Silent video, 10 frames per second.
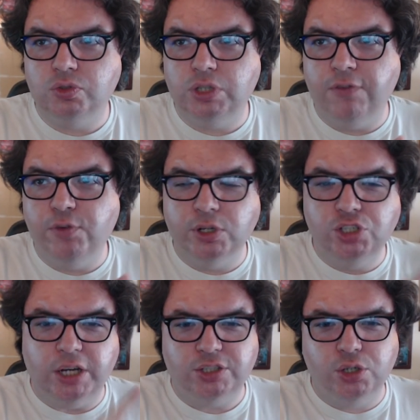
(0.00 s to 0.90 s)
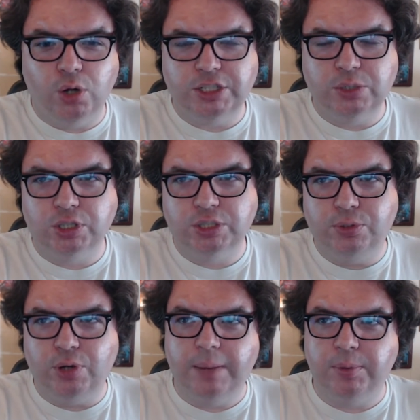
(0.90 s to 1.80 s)
if you're just a Crunchyroll
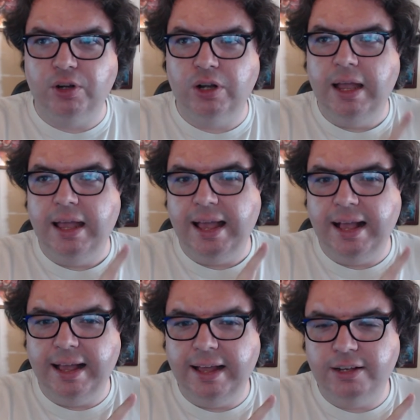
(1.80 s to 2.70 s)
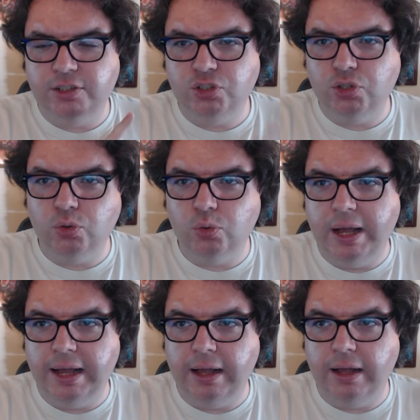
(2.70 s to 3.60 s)
subscriber and you
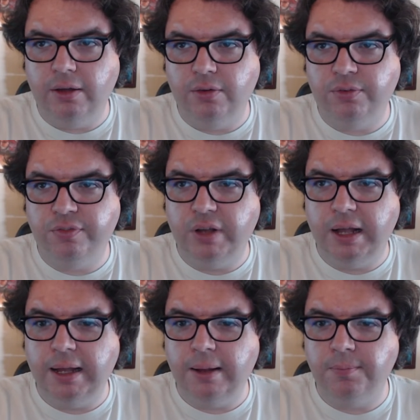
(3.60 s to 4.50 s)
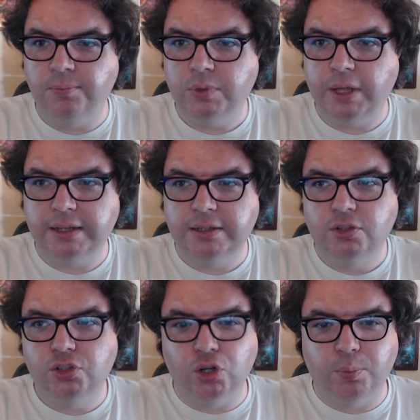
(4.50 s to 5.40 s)
have um like
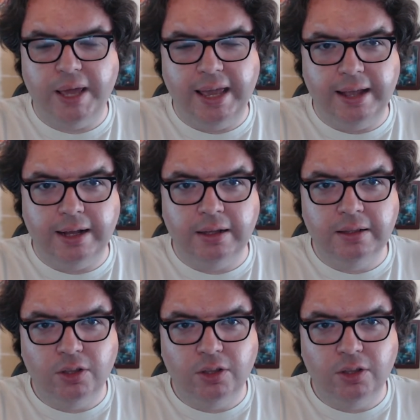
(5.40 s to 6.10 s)
you're paying uh,